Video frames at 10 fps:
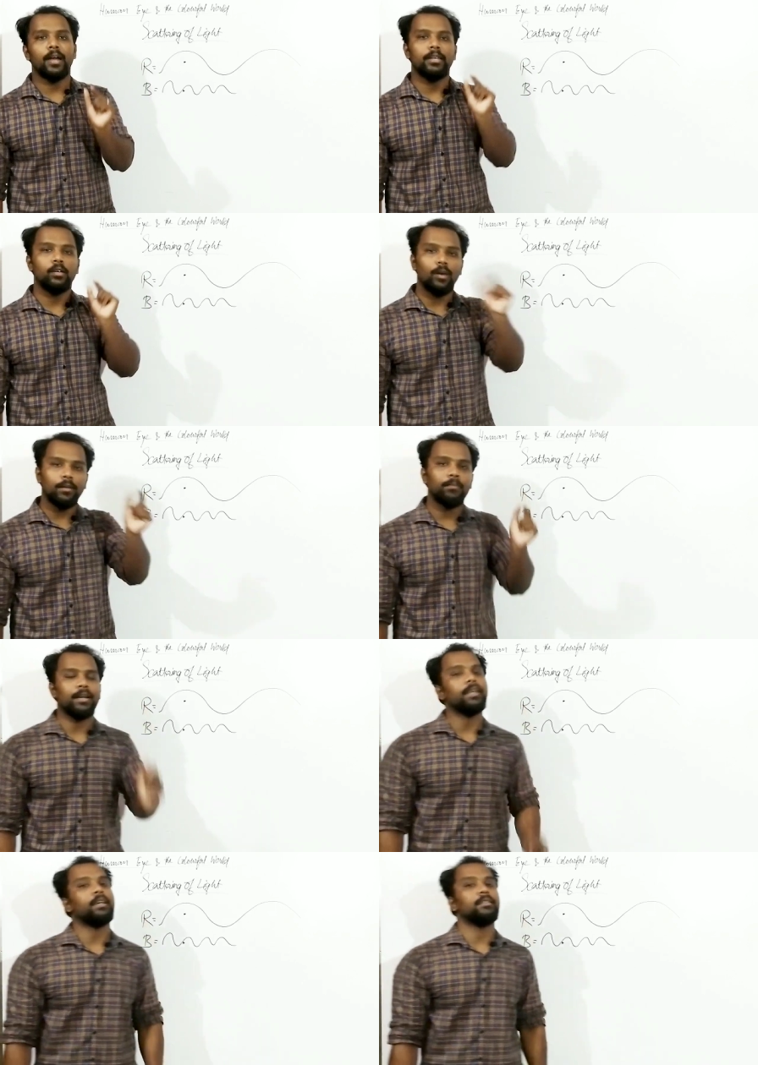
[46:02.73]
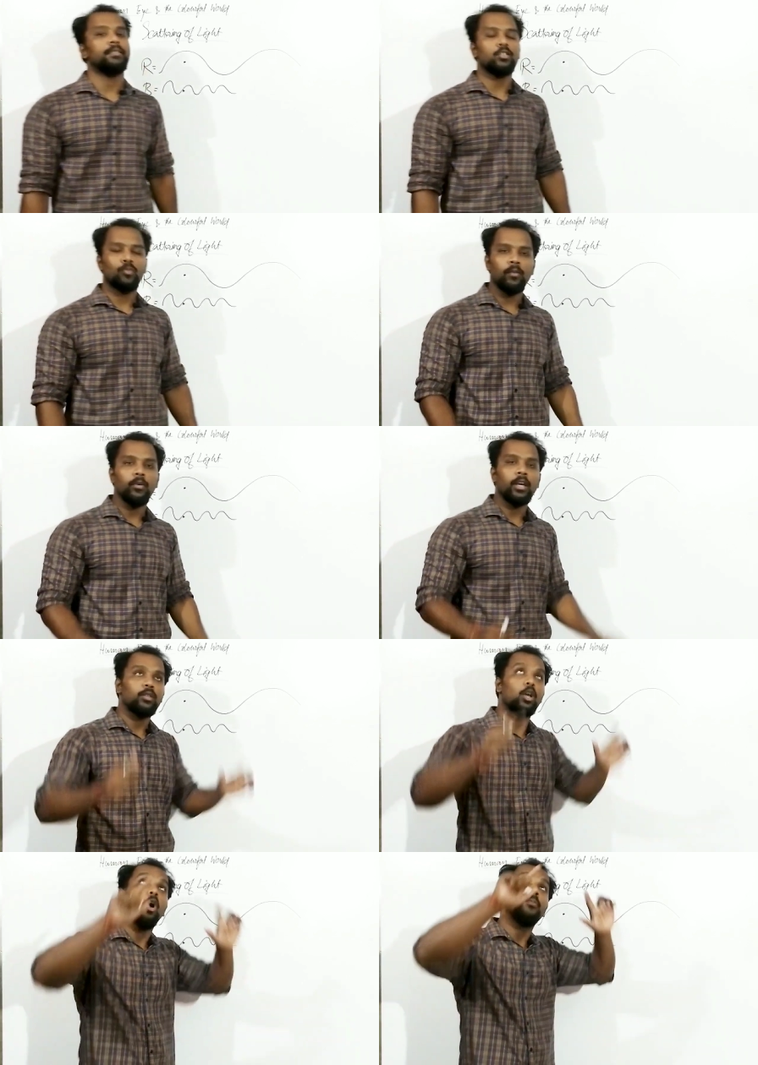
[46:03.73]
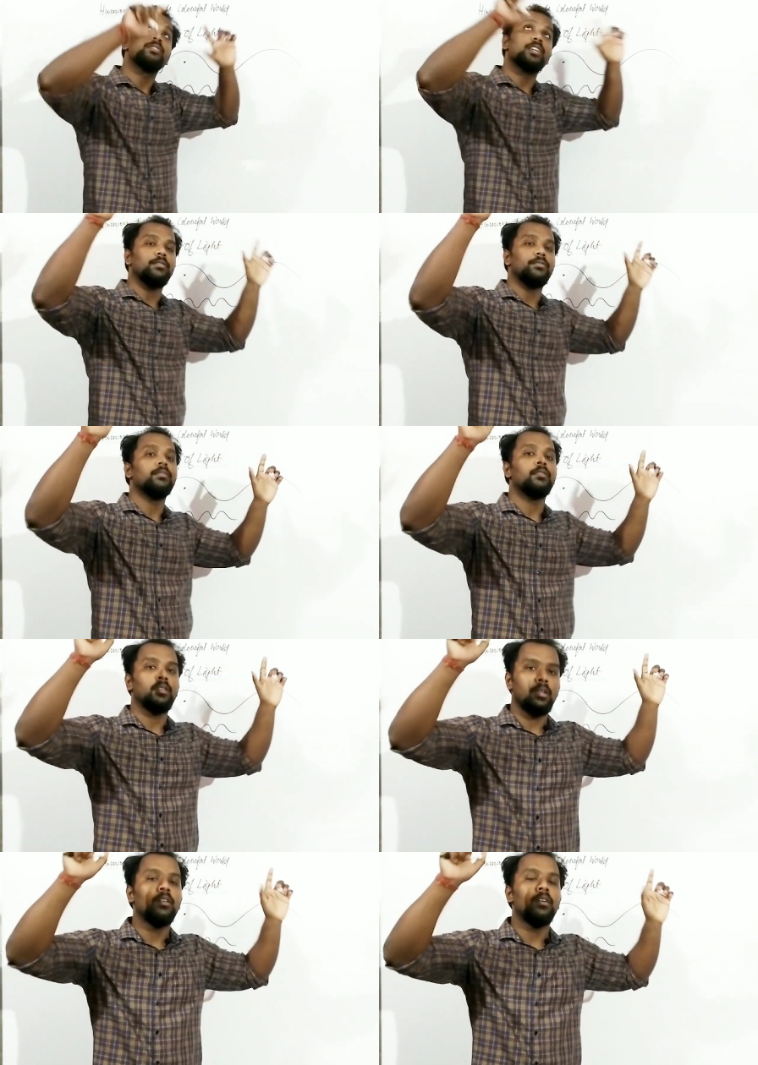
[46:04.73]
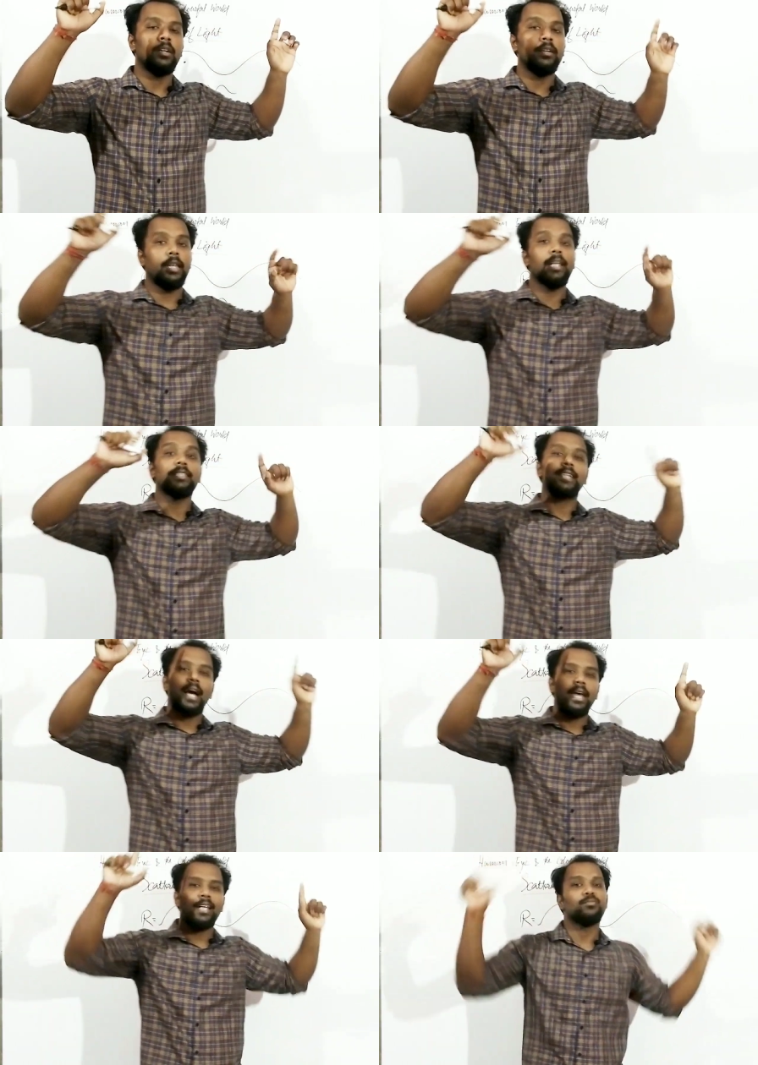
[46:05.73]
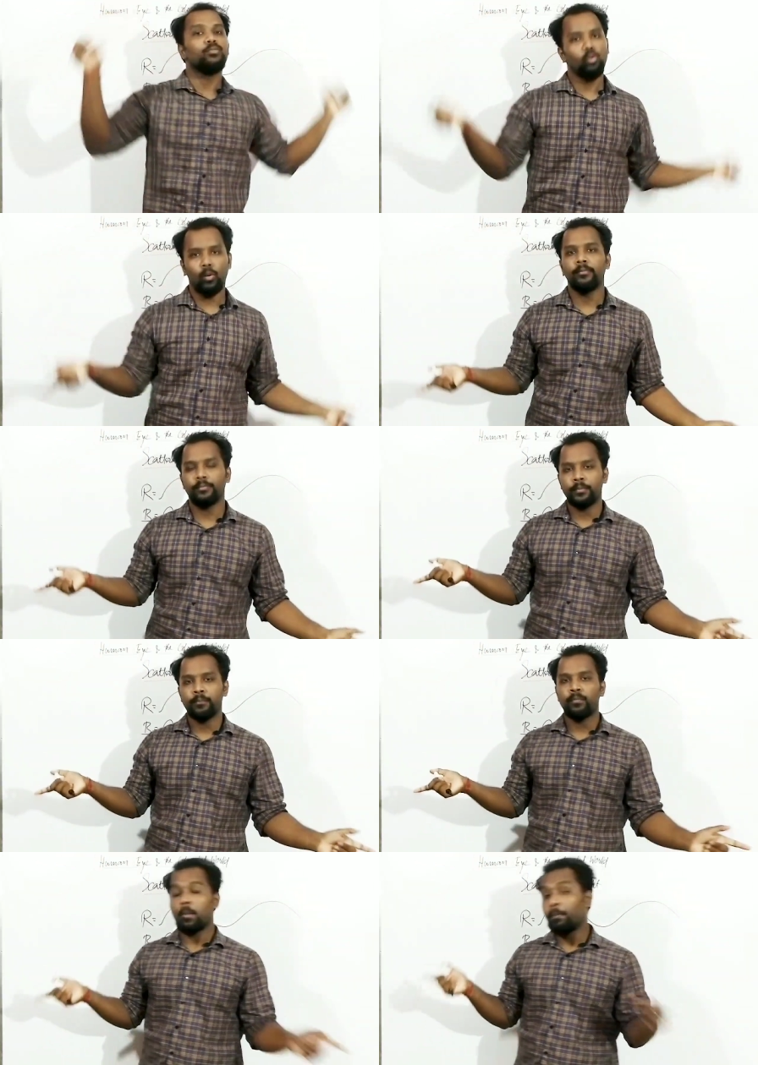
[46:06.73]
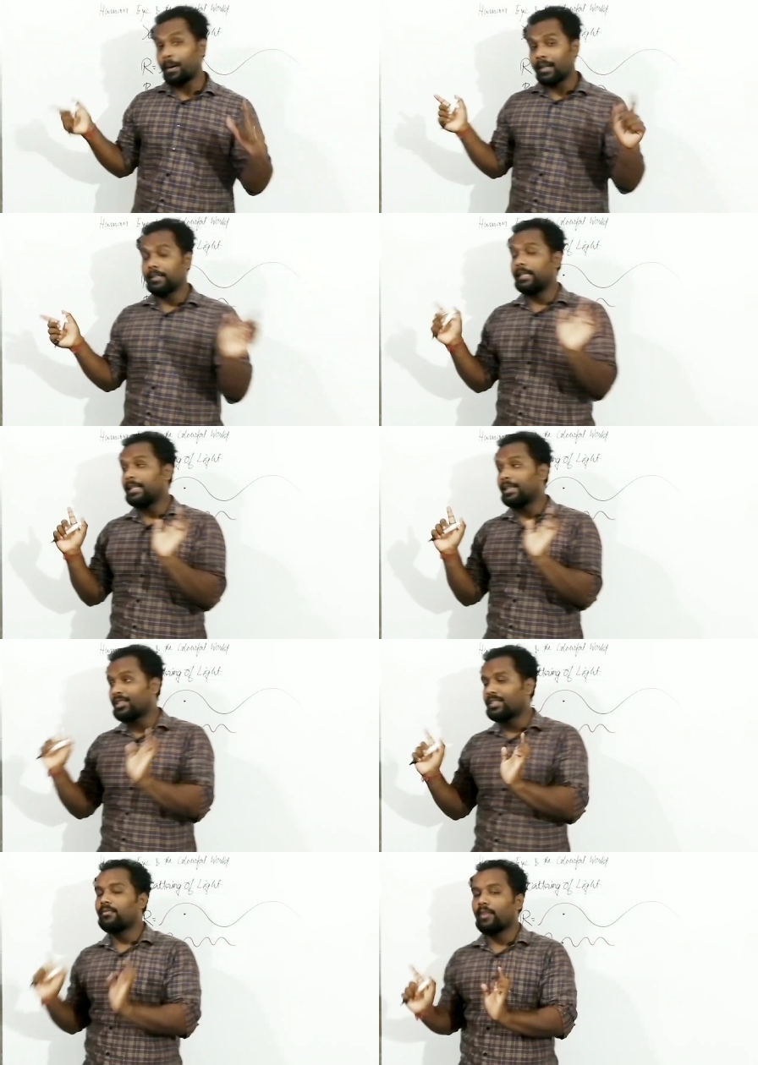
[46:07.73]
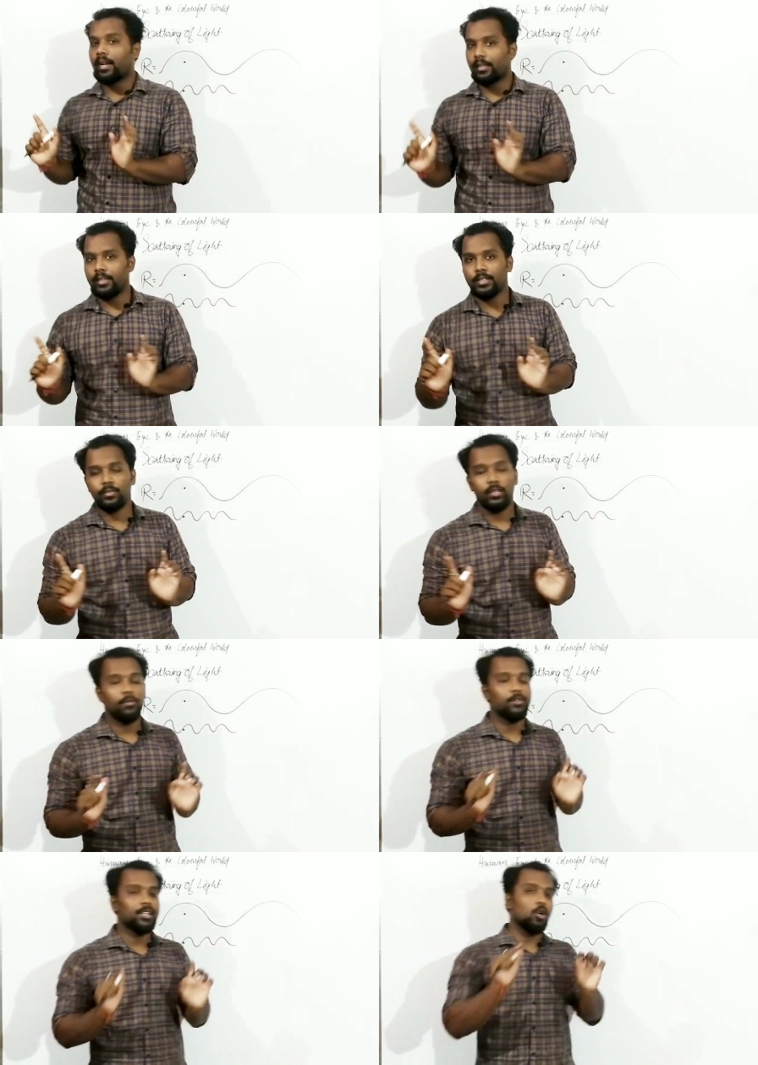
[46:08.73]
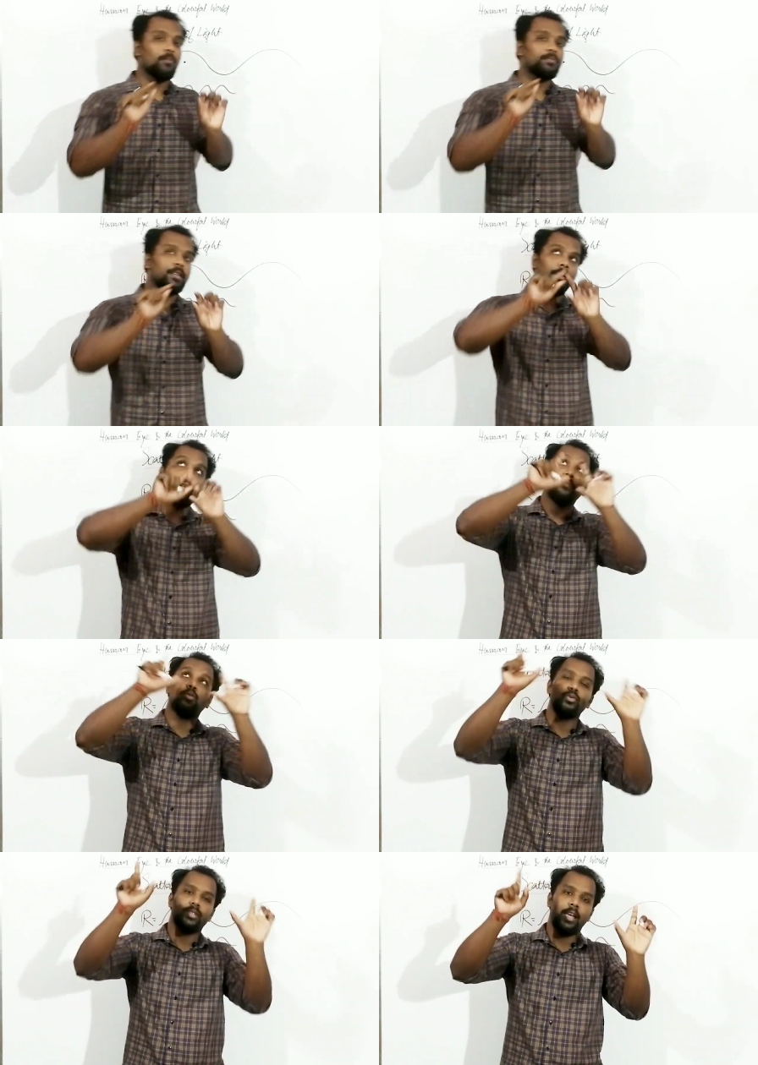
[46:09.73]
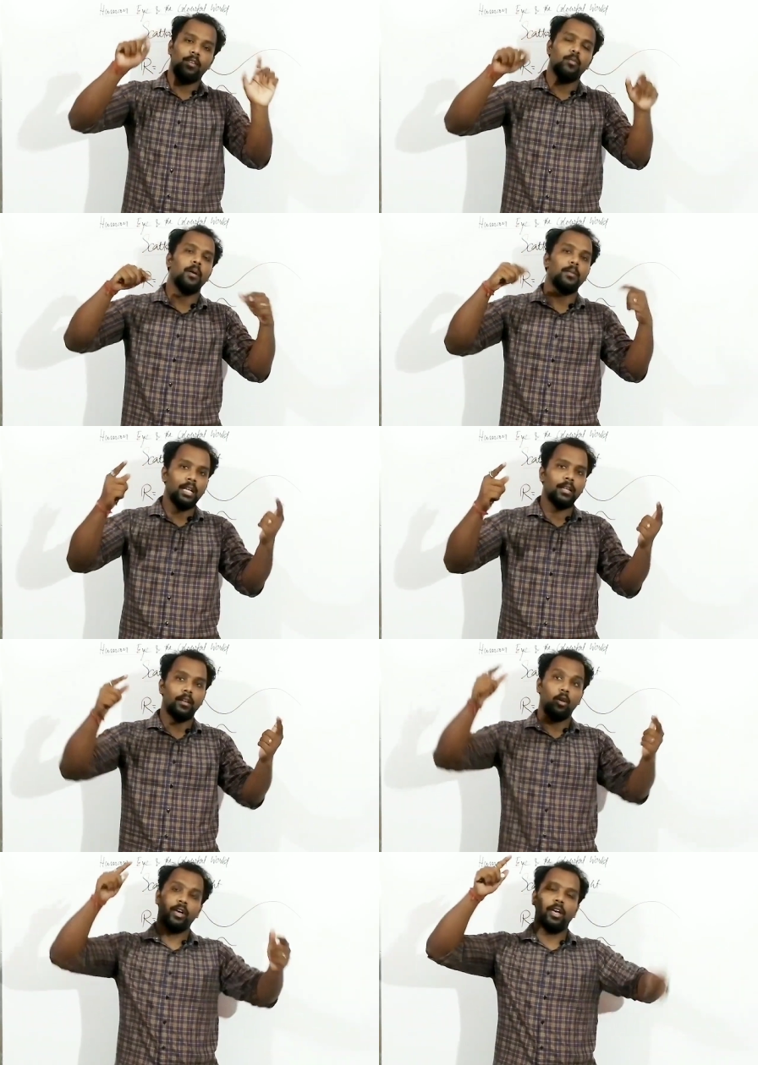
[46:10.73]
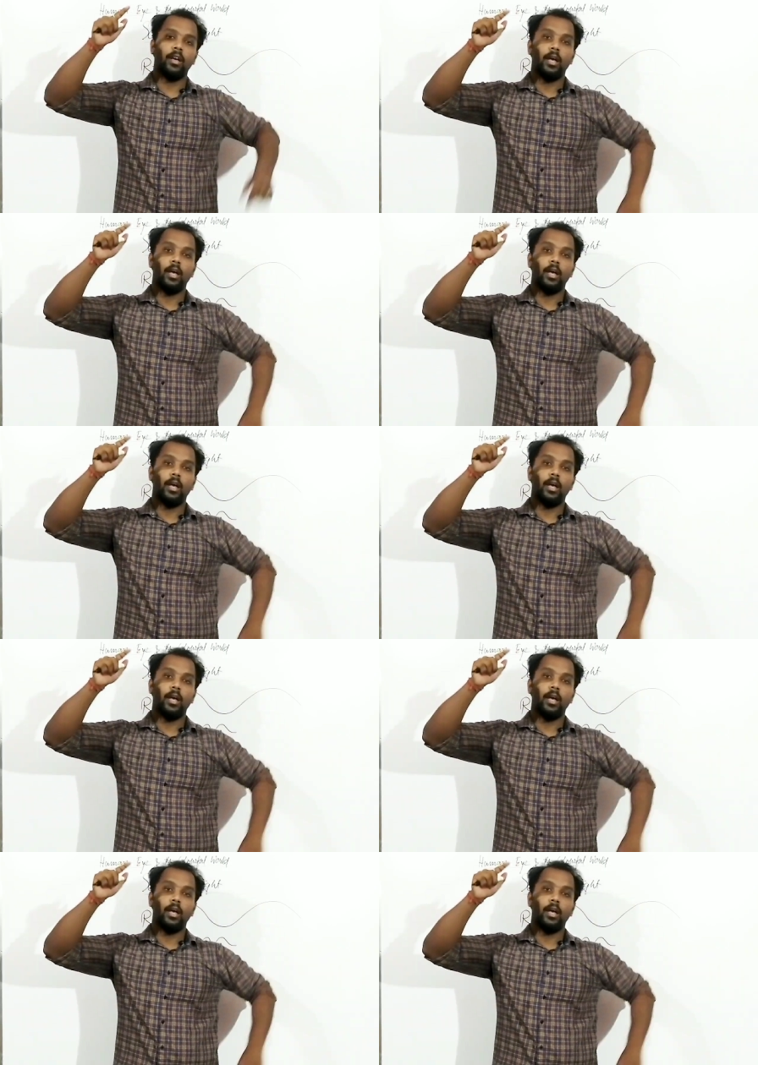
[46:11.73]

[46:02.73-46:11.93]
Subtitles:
the what? Particles. That's why we actually observe that sky as blue one. But the interesting fact is, if you're just observing that blue sky, you may think that okay,